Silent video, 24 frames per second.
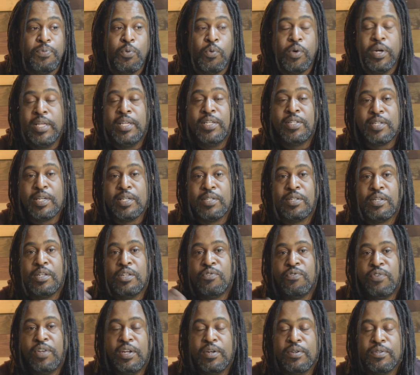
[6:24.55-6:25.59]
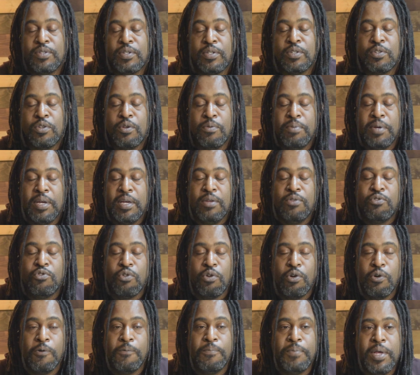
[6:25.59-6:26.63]
what he says in his videos is to be
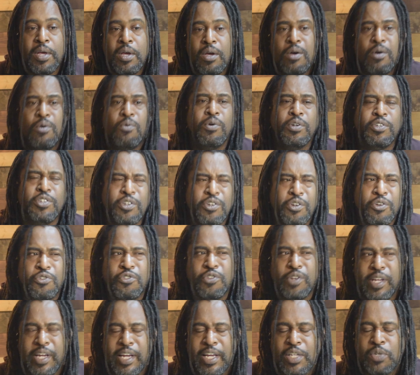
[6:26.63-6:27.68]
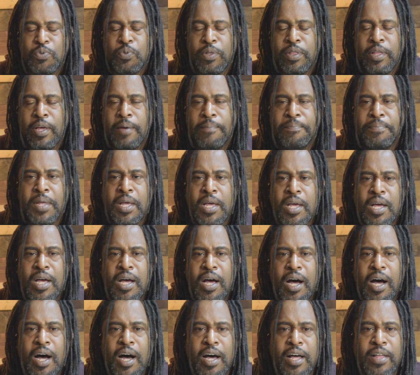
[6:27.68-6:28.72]
true, which it usually is with him
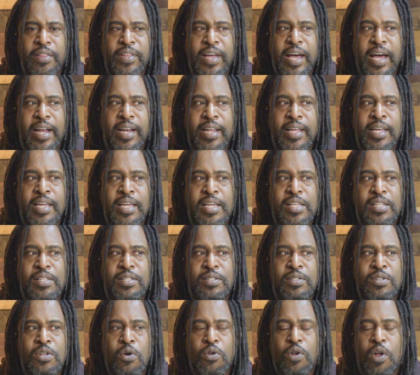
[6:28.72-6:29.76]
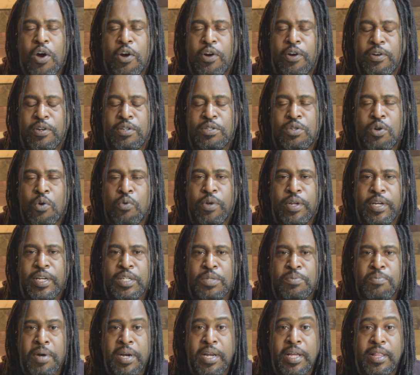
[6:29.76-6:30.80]
uh, that he no longer is holding
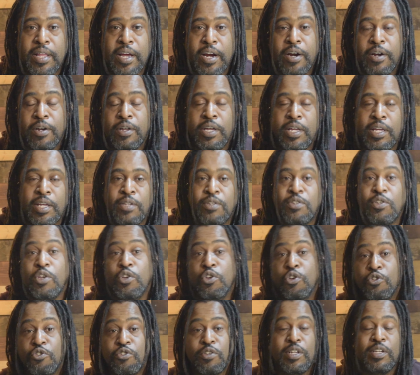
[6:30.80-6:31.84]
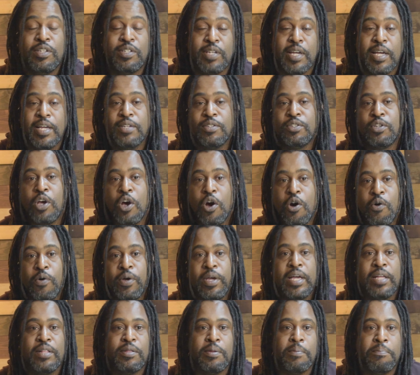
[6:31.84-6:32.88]
his money there. He usually says, go
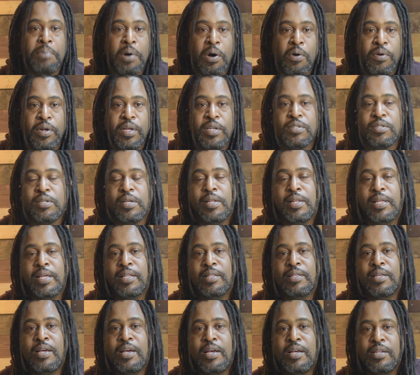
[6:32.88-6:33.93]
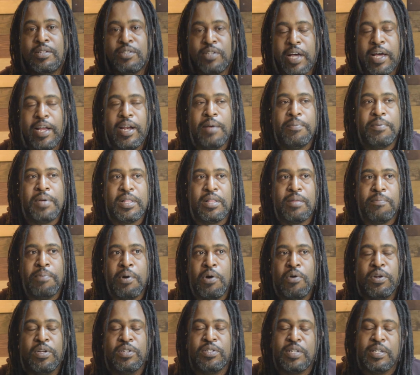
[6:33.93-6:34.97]
get the bonus and then sign up, get the
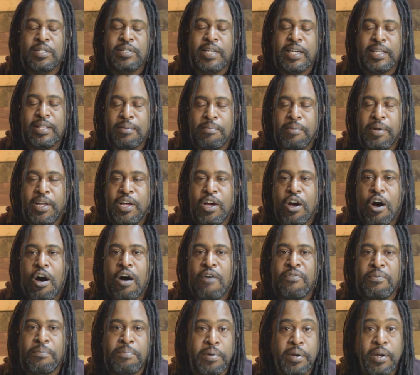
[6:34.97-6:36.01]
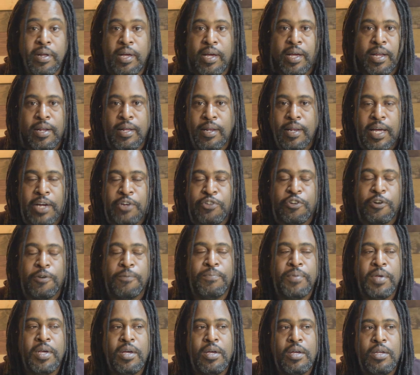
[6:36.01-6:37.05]
bonus, then take the money off and put it in a
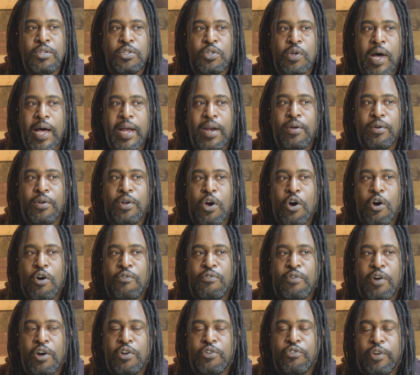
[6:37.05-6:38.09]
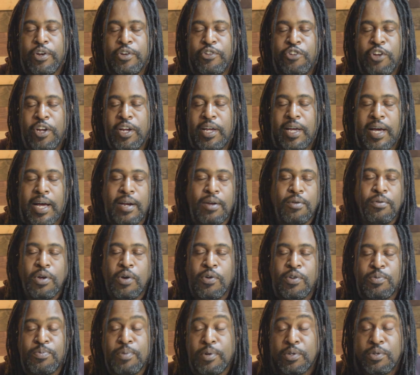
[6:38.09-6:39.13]
ledger. So I don't know if Andrei Jikh, I don't
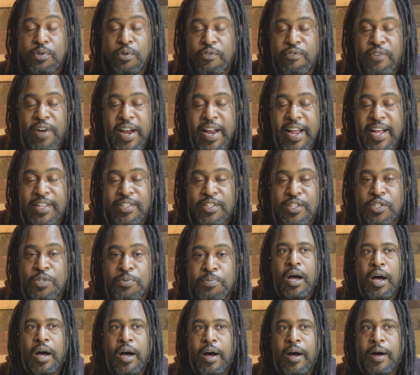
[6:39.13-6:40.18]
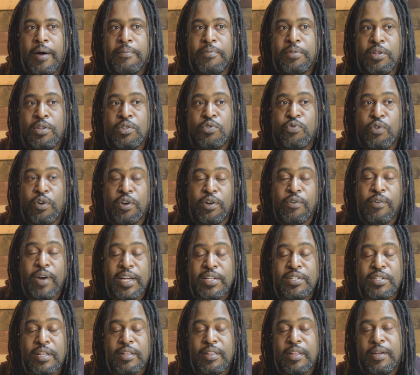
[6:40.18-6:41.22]
know his personal finances. Uh, as for the
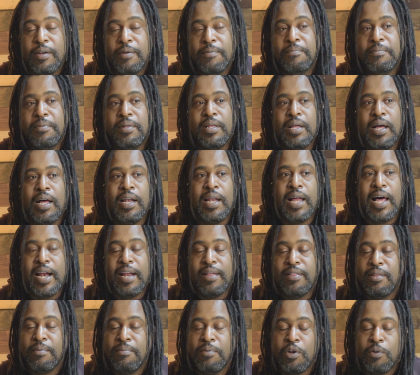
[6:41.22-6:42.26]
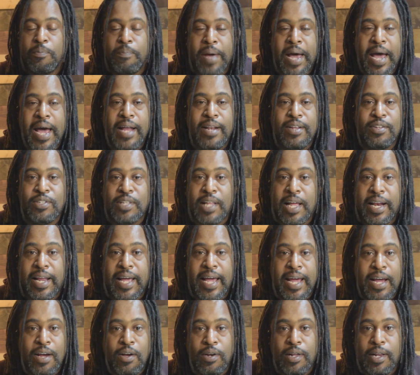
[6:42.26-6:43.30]
rest of them, a lot of them look bad. There's a
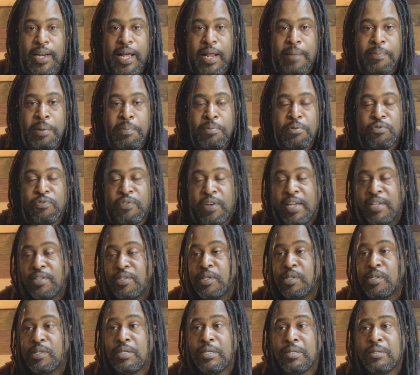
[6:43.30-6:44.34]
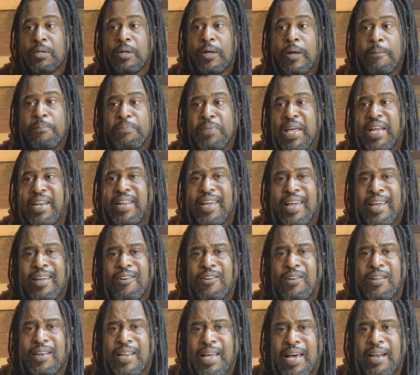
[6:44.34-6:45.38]
lot of egg on a lot of people's faces. There's a lot of
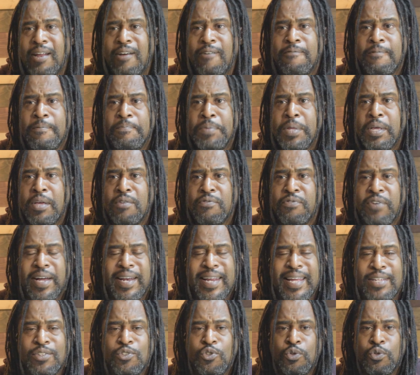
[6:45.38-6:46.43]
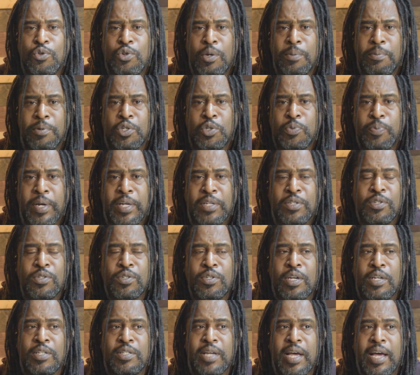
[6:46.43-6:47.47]
egg on a lot of finance YouTubers'
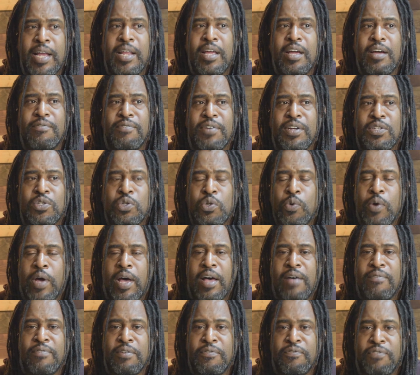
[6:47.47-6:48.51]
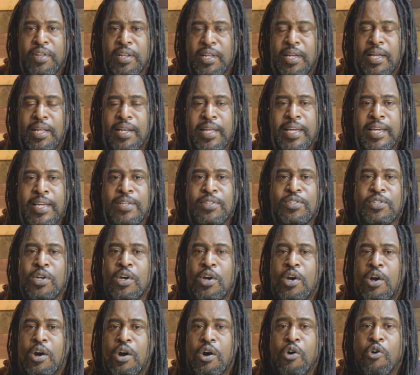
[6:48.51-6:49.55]
faces because any of us who have affiliate links
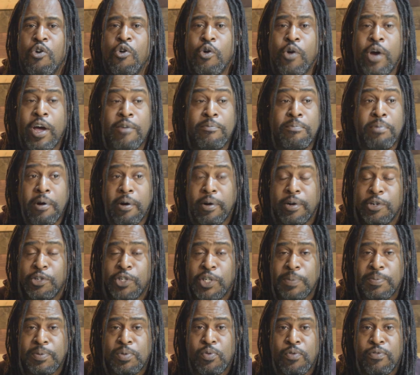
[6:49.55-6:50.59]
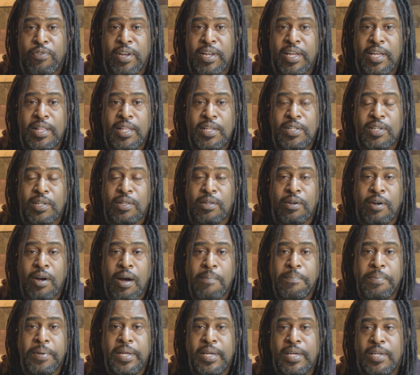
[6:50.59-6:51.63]
or who have partnerships with any of these other
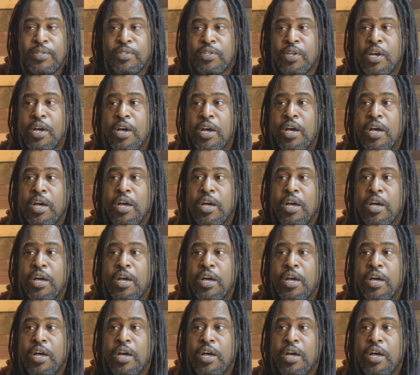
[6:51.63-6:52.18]
companies,